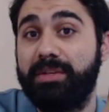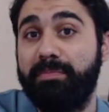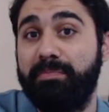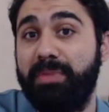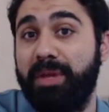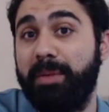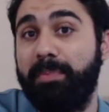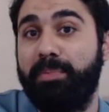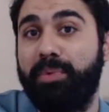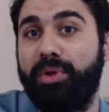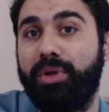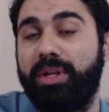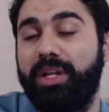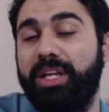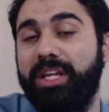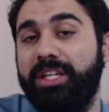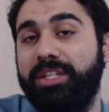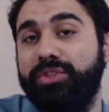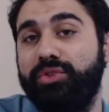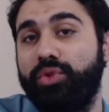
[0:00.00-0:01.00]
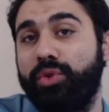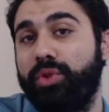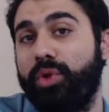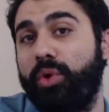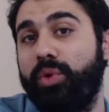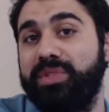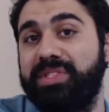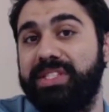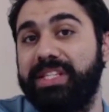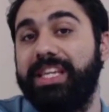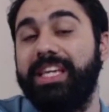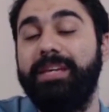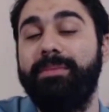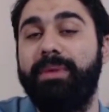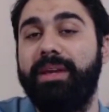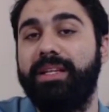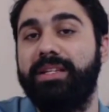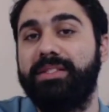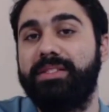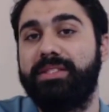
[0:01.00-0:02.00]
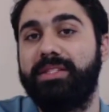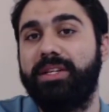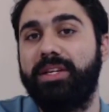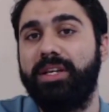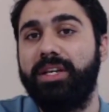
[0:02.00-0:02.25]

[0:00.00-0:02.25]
people, to those emails.